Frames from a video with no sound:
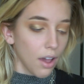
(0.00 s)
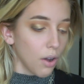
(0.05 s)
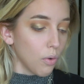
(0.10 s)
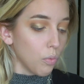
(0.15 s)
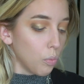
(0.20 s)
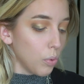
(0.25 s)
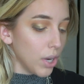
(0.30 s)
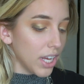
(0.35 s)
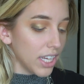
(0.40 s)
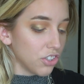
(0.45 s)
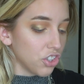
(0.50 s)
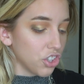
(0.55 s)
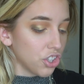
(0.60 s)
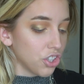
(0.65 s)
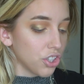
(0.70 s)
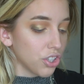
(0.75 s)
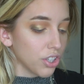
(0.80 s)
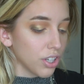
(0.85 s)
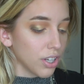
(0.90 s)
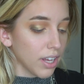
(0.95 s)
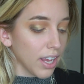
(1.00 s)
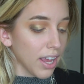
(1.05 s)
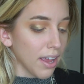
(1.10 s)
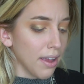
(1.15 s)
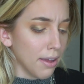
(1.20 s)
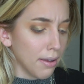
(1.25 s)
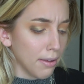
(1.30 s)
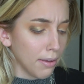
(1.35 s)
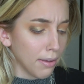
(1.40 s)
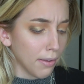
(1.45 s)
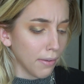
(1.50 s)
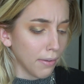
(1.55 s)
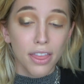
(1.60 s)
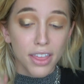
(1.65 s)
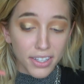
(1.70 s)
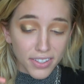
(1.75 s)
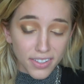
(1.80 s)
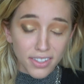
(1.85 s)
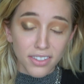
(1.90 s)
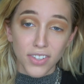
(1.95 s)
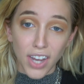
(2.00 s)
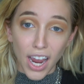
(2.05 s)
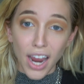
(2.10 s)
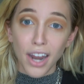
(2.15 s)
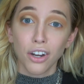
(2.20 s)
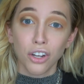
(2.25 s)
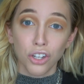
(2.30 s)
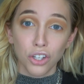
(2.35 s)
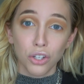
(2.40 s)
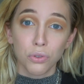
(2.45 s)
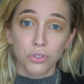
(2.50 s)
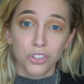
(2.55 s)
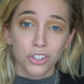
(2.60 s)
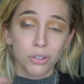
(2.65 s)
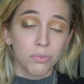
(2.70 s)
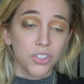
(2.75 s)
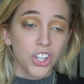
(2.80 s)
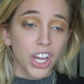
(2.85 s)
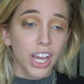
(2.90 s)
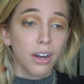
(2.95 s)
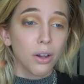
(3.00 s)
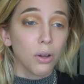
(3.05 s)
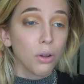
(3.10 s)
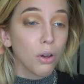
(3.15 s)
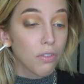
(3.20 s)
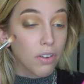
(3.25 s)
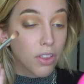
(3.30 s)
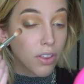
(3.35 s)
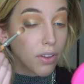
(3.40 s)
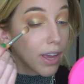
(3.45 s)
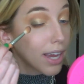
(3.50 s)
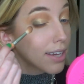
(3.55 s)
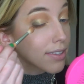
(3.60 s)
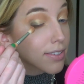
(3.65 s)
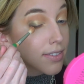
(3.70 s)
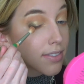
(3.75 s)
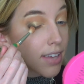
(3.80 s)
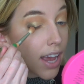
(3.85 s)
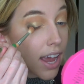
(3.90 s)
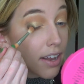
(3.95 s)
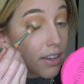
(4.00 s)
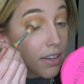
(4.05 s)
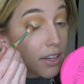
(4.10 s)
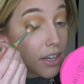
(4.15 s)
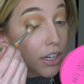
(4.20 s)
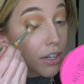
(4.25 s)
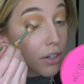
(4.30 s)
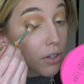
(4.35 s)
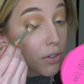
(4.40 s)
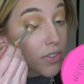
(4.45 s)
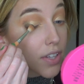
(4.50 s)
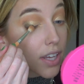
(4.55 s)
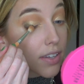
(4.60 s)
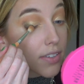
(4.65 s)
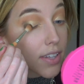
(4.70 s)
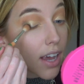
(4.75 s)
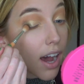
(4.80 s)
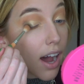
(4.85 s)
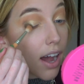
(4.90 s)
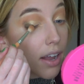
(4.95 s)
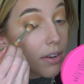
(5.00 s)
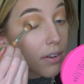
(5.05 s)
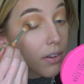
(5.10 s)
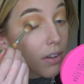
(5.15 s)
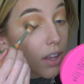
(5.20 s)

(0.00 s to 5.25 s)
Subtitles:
which this entire YouTube channel over the last 10 years has gotten